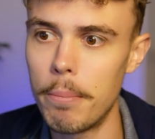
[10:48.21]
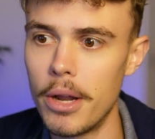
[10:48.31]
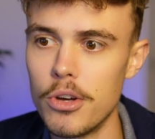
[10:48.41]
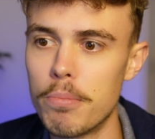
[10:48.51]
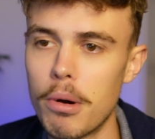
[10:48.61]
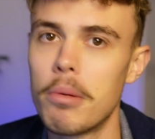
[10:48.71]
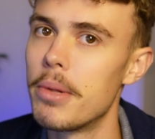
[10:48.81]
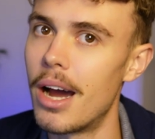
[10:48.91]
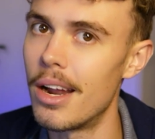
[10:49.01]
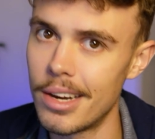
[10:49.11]
but you probably
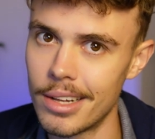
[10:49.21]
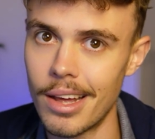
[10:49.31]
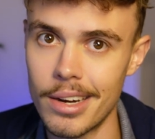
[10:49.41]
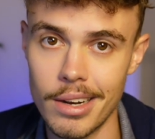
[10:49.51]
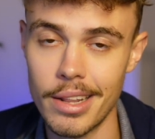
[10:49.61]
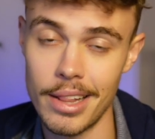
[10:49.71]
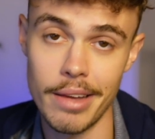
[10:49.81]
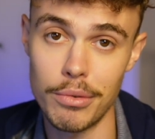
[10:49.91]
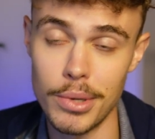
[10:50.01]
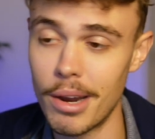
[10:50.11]
aren't hitting that
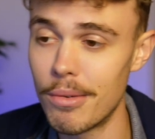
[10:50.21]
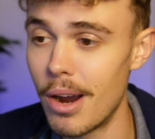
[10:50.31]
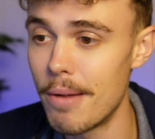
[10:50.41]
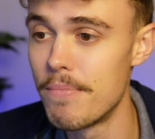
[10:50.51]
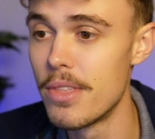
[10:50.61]
level yet, right?